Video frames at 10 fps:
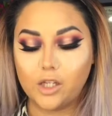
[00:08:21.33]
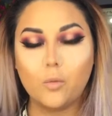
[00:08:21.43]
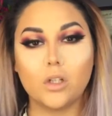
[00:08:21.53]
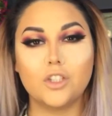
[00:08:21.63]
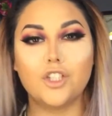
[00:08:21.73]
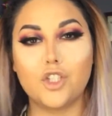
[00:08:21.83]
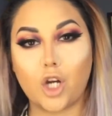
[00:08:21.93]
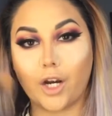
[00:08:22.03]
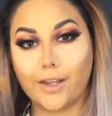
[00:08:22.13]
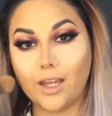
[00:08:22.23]
And you want to
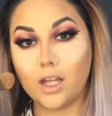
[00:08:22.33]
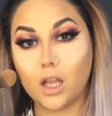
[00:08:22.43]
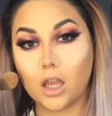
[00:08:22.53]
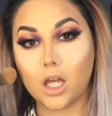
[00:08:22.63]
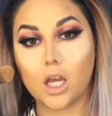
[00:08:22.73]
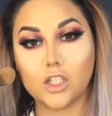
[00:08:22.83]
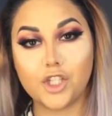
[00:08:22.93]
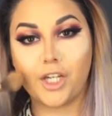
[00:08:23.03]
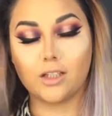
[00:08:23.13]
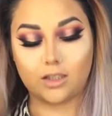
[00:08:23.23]
darken the
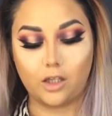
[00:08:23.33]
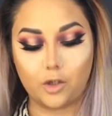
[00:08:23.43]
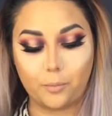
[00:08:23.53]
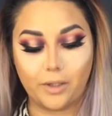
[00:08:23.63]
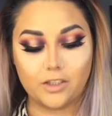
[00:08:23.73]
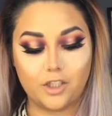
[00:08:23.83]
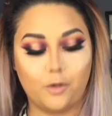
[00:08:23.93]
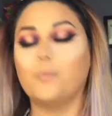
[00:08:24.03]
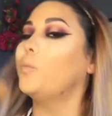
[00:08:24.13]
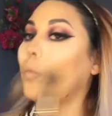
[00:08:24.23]
cheeks a little bit
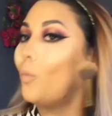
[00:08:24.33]
too.